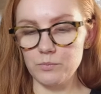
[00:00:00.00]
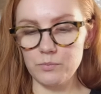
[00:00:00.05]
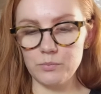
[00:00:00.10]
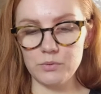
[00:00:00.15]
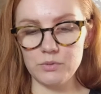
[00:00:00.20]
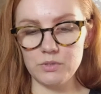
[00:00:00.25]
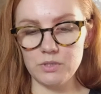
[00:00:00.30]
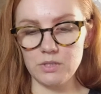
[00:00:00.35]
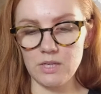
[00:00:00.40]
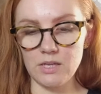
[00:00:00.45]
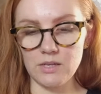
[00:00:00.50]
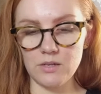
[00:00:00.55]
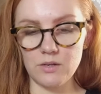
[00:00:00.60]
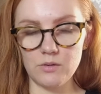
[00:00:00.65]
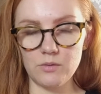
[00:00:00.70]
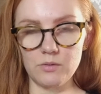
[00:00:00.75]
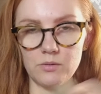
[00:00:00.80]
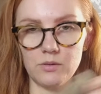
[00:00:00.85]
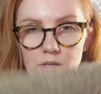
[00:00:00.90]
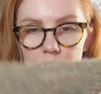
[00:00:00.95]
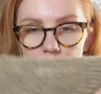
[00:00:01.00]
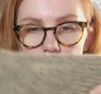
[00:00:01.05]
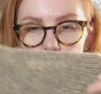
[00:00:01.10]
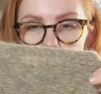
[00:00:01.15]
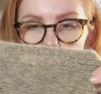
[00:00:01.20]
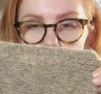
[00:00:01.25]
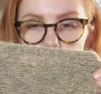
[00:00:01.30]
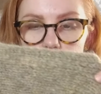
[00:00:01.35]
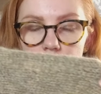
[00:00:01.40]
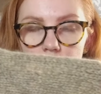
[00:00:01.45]
put together
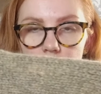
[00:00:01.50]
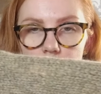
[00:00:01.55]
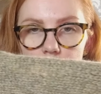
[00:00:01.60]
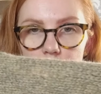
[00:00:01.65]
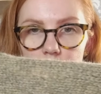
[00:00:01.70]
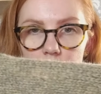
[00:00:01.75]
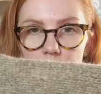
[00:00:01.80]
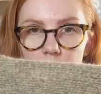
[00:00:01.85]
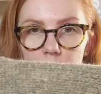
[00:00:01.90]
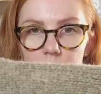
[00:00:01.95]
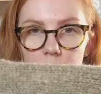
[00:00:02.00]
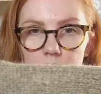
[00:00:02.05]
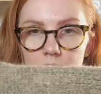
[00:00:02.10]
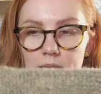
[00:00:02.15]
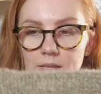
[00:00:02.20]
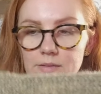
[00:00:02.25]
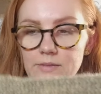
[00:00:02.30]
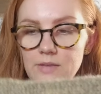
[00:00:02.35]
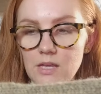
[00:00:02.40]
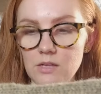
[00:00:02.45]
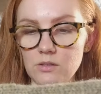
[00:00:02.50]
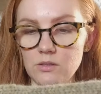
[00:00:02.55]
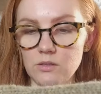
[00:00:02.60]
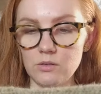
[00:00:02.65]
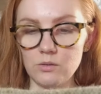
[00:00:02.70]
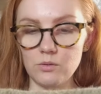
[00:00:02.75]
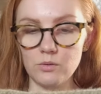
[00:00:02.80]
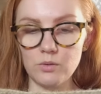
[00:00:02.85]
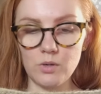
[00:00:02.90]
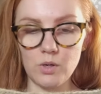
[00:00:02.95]
for the armhole, and then
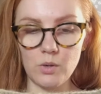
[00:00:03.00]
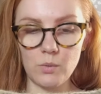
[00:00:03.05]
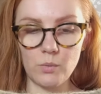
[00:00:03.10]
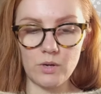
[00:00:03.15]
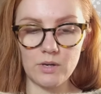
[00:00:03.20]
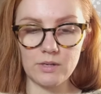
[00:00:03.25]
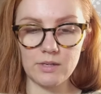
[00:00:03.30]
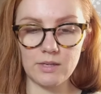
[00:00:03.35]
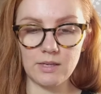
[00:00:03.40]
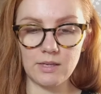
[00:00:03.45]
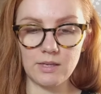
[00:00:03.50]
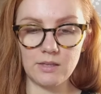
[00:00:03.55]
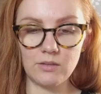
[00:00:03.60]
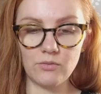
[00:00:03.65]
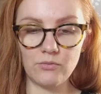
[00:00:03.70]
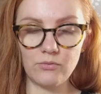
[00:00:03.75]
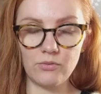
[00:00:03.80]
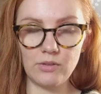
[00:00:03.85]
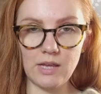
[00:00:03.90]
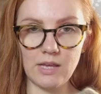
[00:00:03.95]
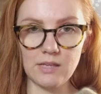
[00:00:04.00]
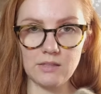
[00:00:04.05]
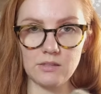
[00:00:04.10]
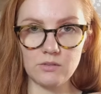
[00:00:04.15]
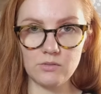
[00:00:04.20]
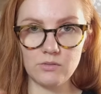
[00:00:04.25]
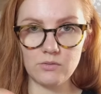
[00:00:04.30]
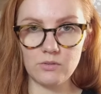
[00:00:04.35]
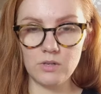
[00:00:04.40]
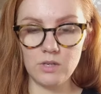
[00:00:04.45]
you are working it
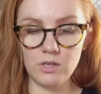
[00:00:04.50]
flat